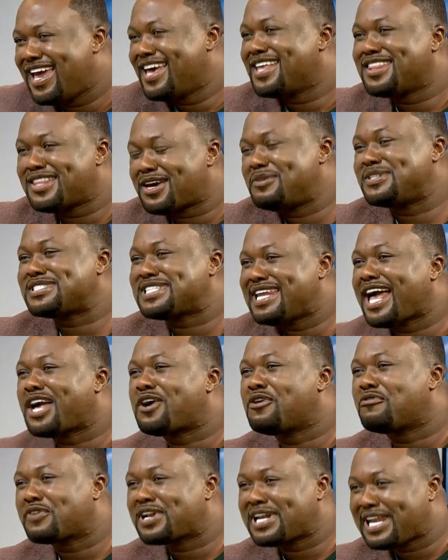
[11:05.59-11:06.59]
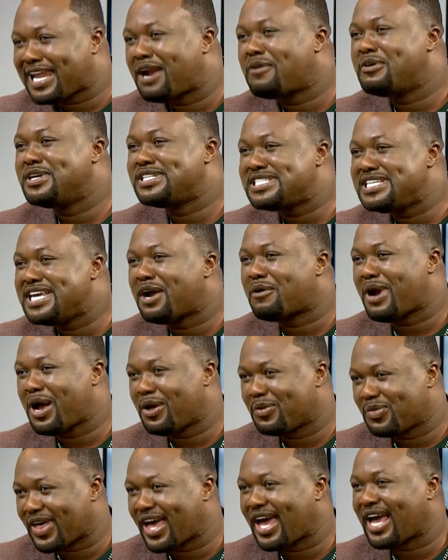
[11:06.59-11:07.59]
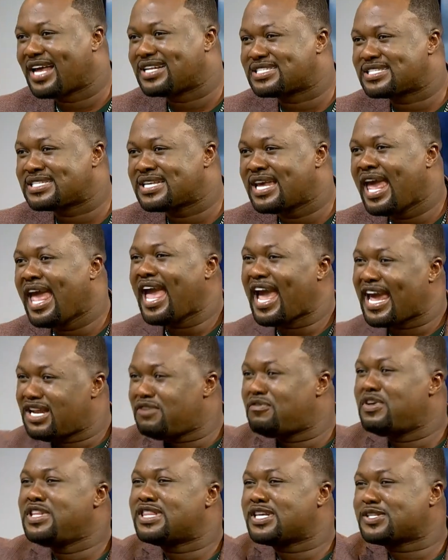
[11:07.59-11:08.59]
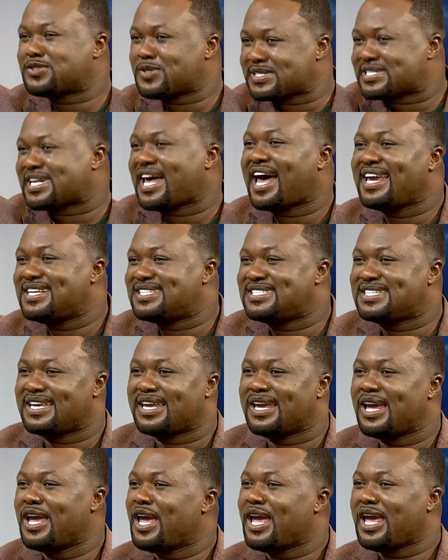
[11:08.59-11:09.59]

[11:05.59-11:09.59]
There is lack of clarity around that. And even the society,